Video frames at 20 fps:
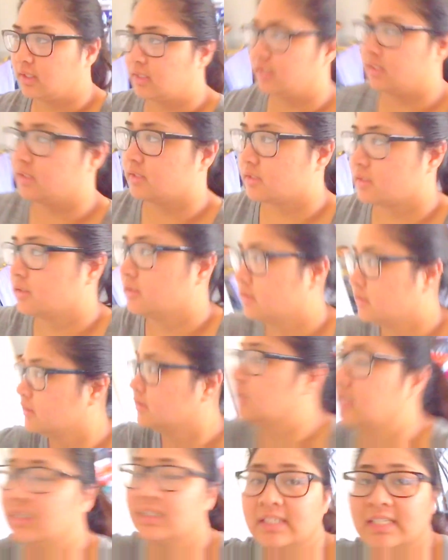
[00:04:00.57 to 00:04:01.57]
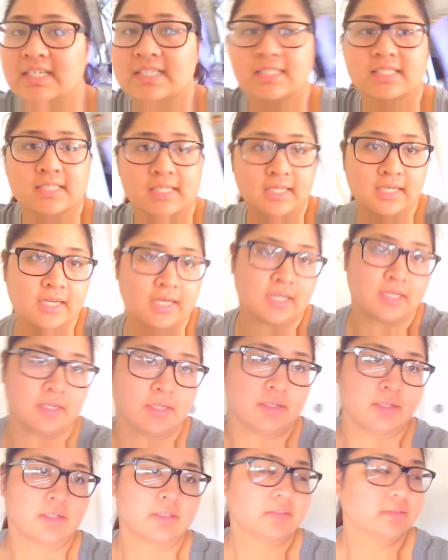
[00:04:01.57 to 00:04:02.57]
guys, let's get out
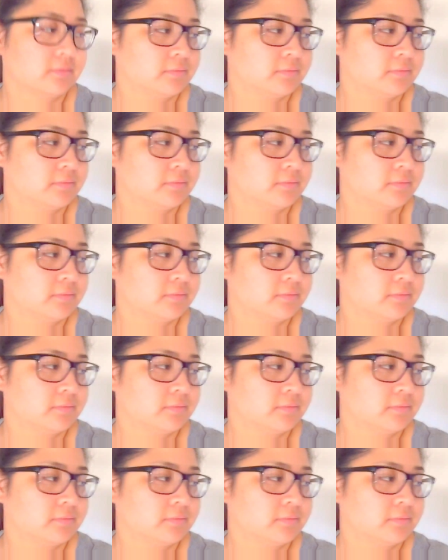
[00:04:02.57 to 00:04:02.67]
of here